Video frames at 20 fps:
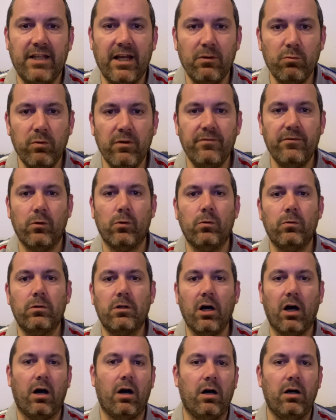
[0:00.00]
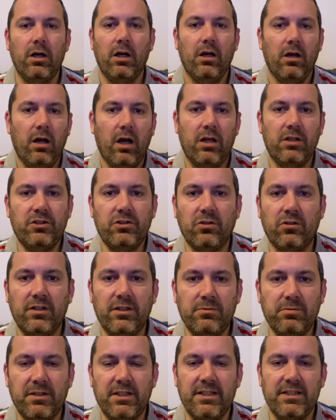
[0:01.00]
we've all got a choice
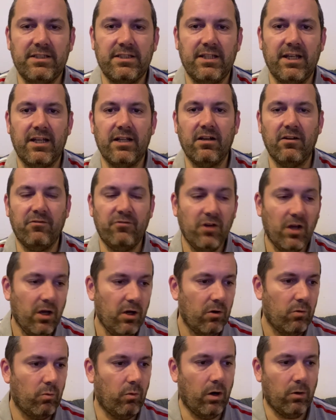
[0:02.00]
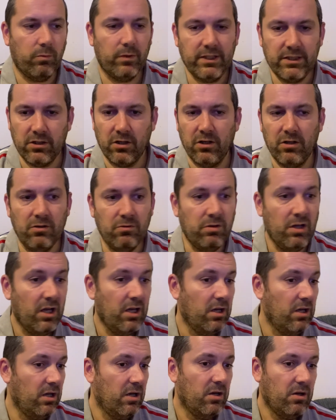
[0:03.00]
with this thing of what we do,
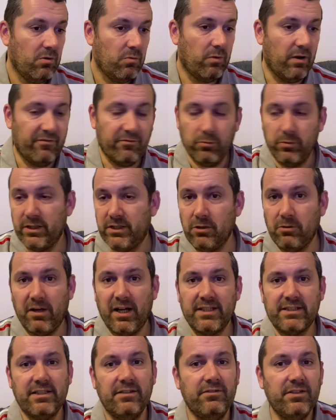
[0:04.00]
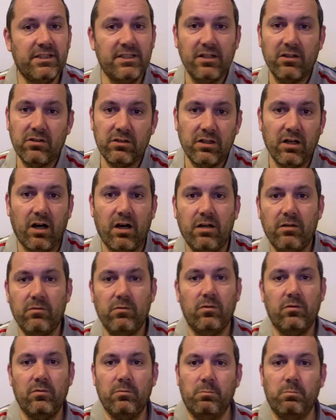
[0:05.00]
whether we do activity or not,
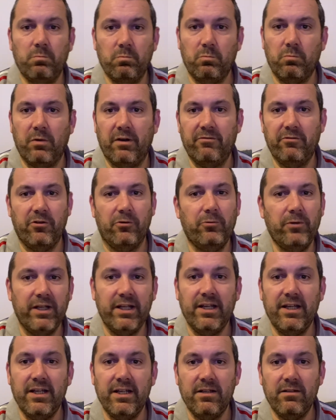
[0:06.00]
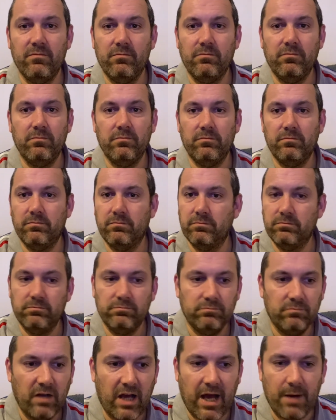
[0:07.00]
whether we eat
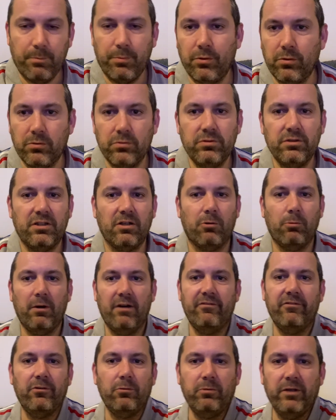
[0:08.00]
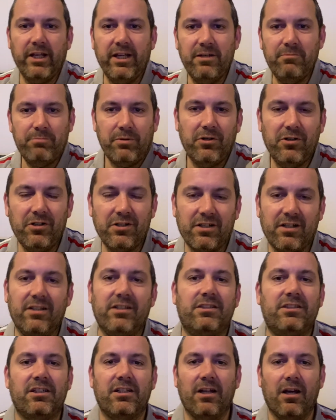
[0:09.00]
apples or whether we eat burgers.
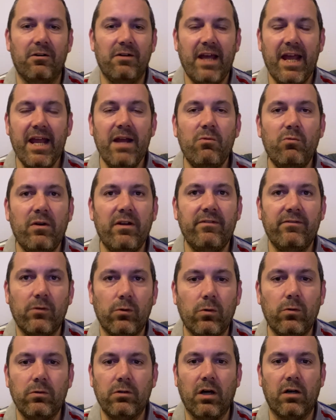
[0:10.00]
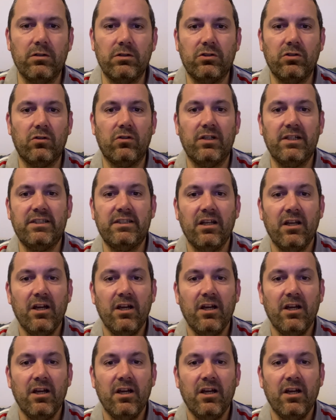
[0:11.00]
We've all got choice.